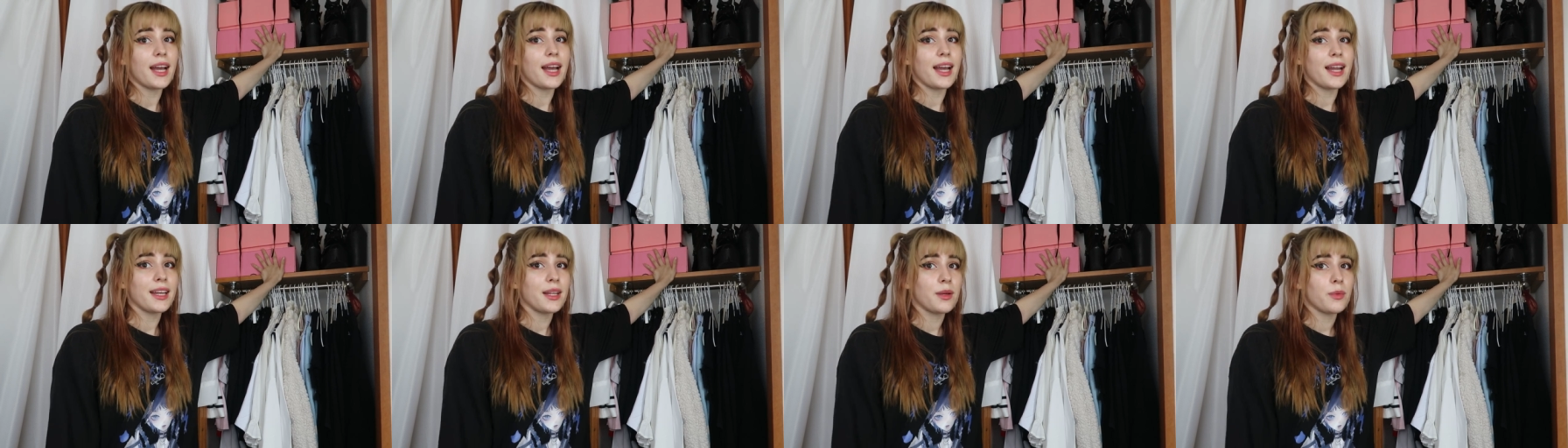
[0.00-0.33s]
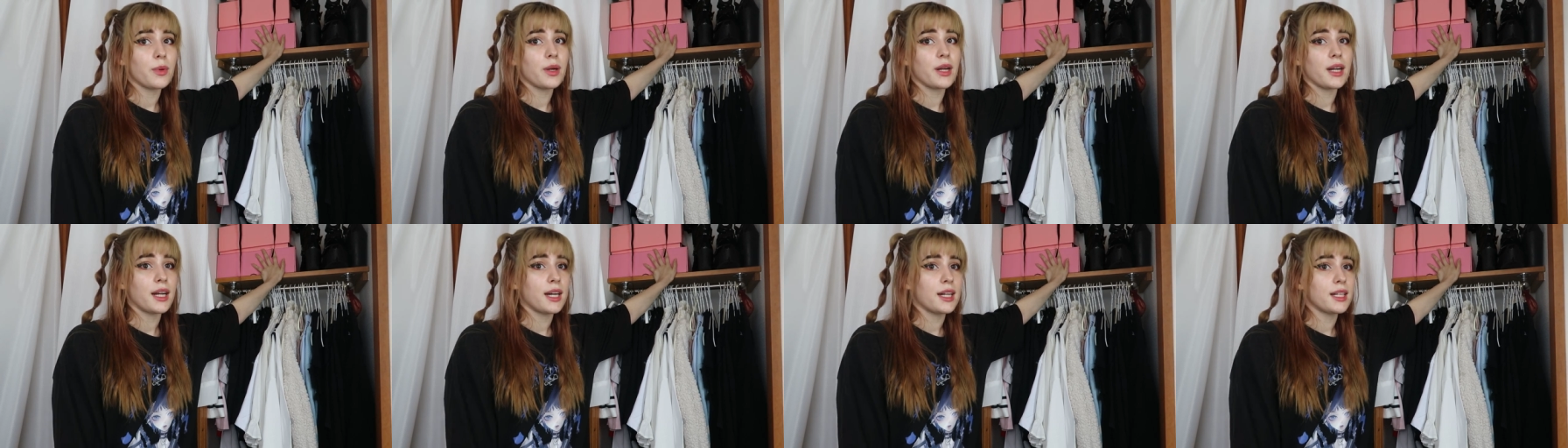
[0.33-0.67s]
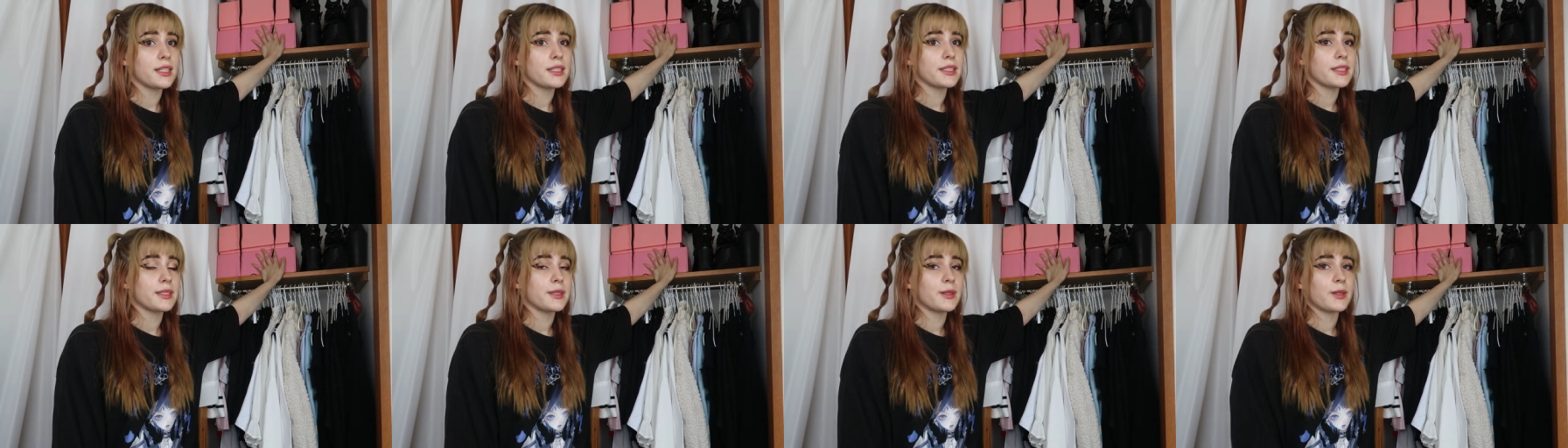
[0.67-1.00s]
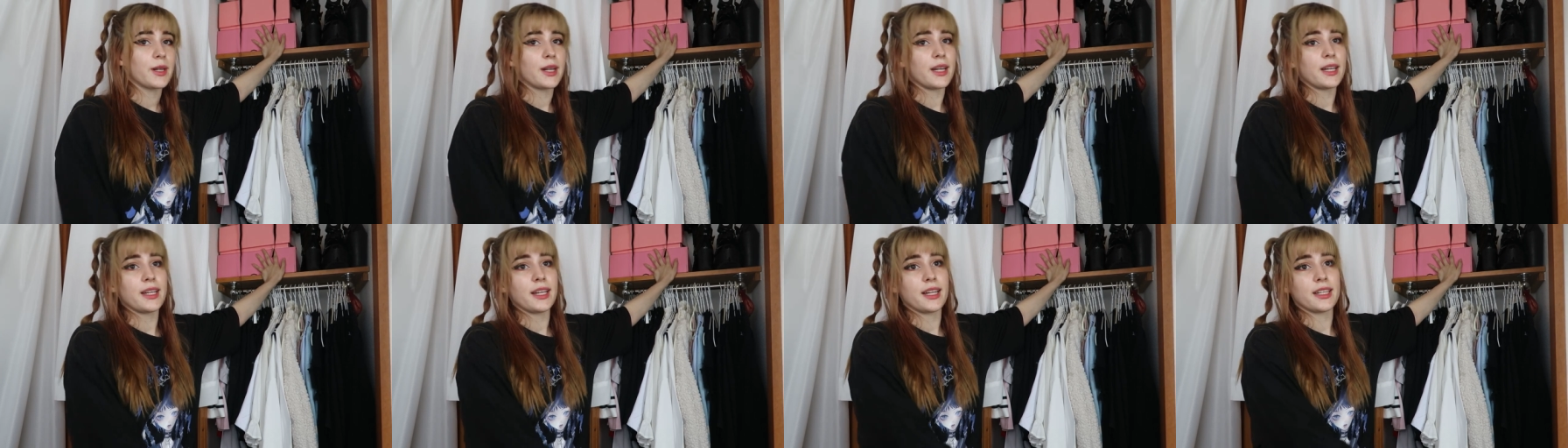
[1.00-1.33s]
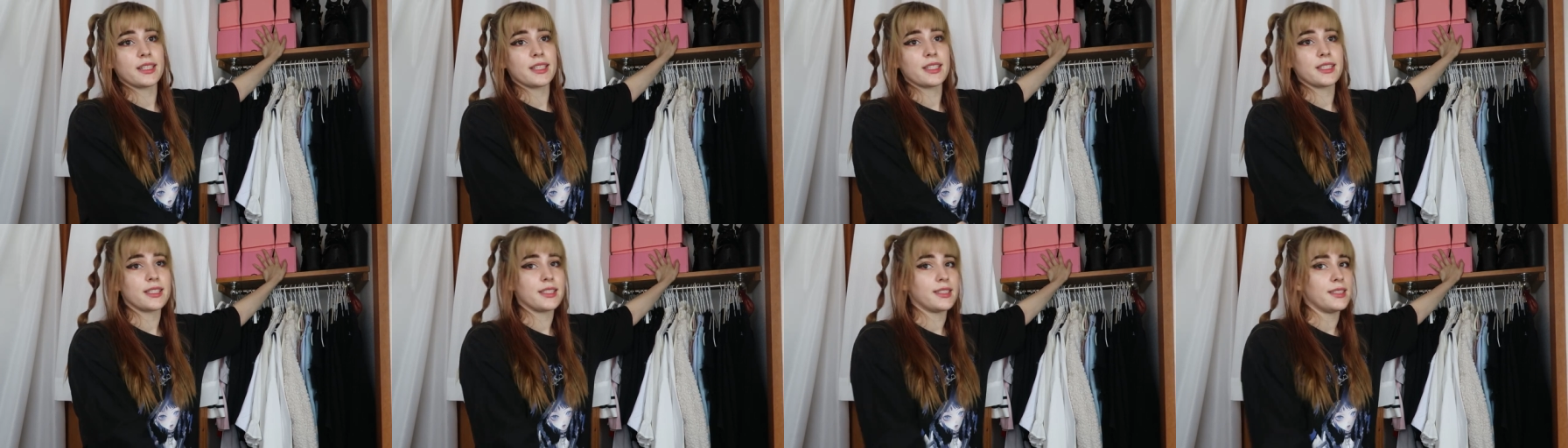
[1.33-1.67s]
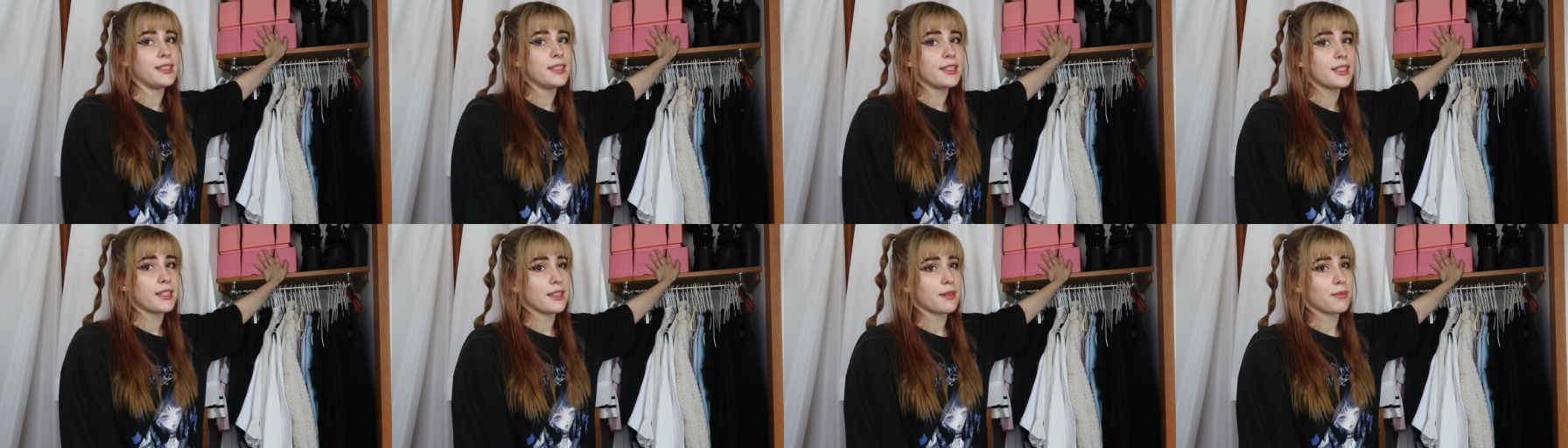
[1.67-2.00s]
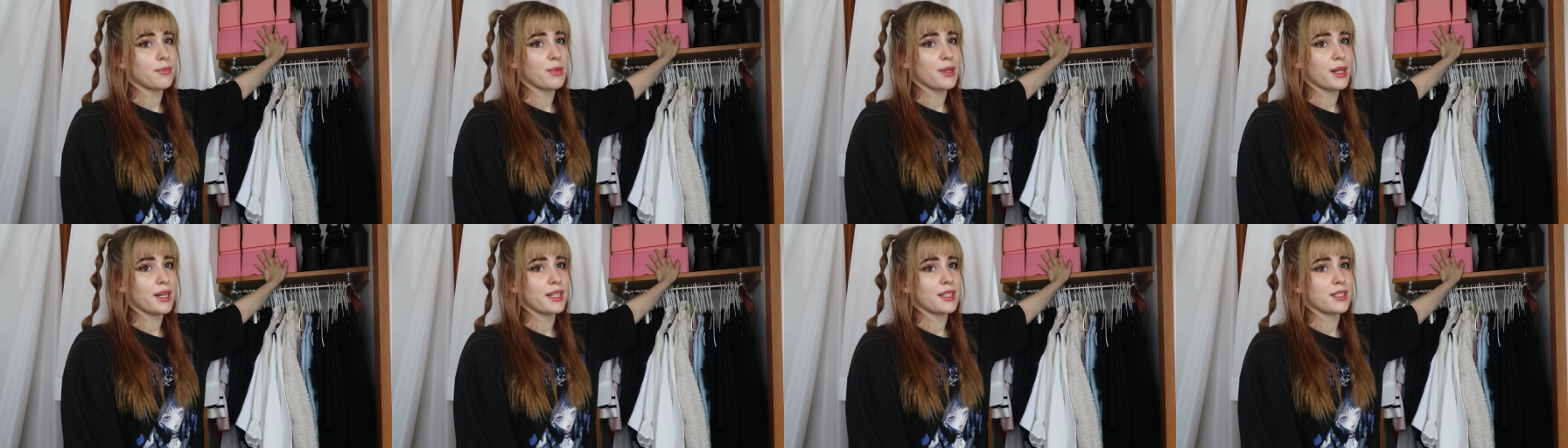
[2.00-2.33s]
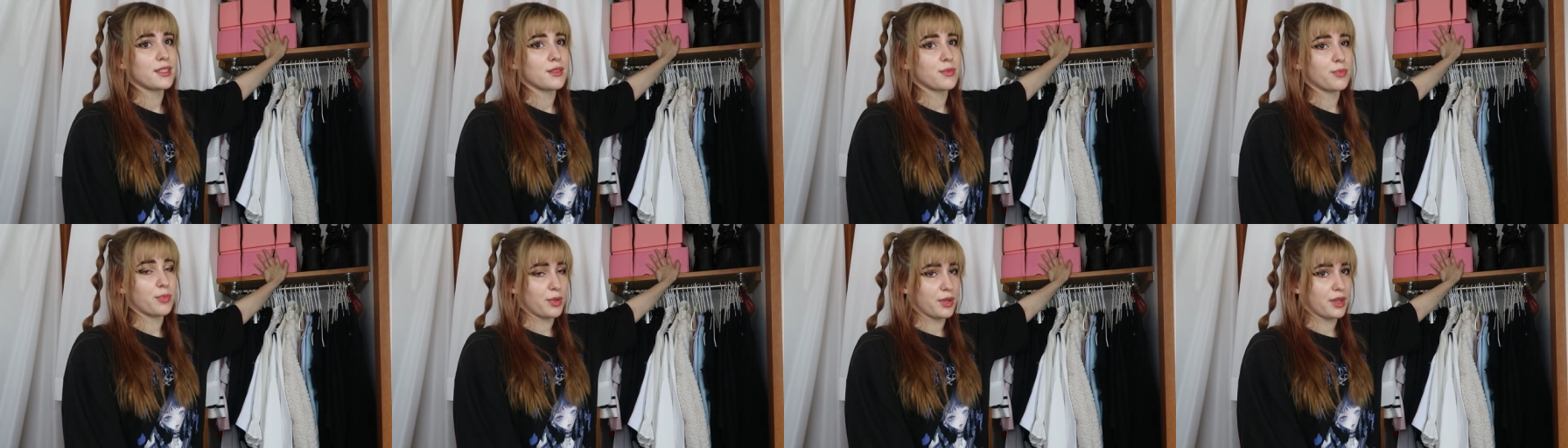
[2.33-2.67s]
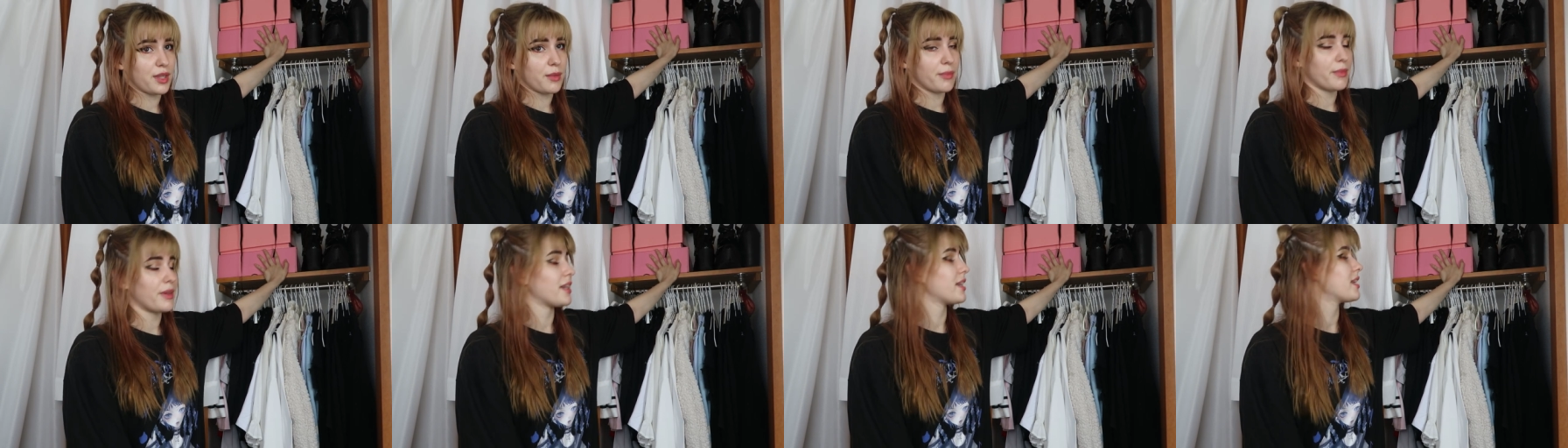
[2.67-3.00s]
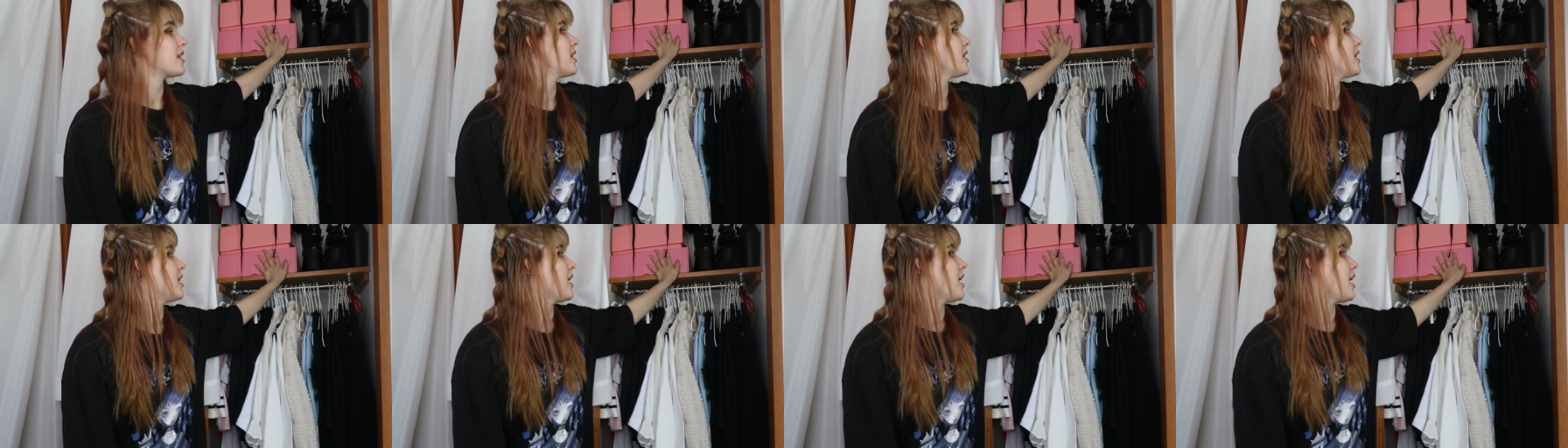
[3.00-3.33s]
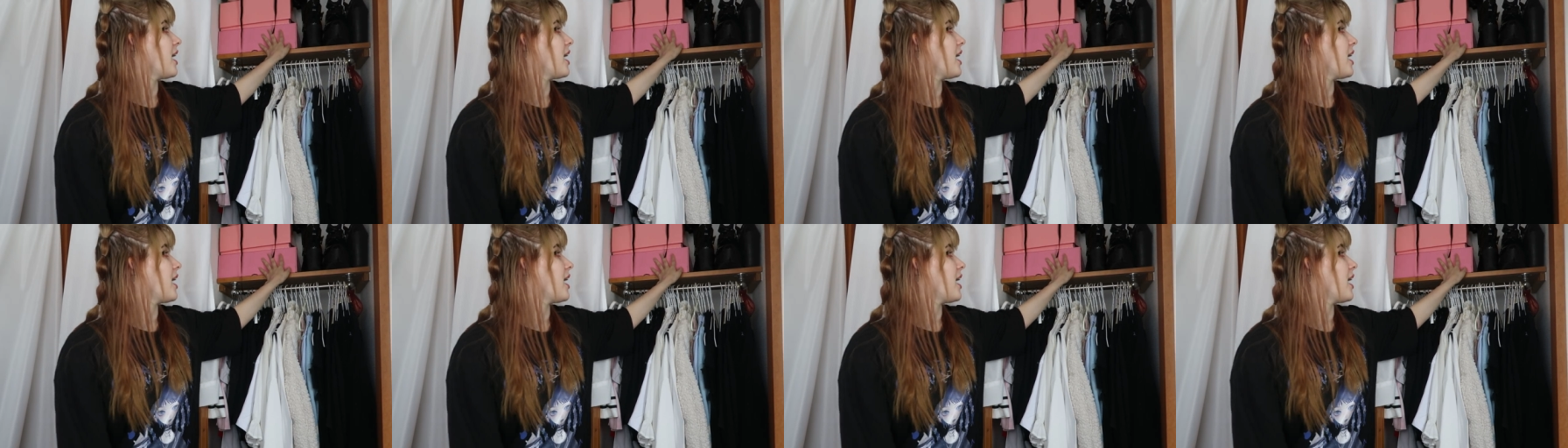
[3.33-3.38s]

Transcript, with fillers: anywhere else okay i just needed a place to put them in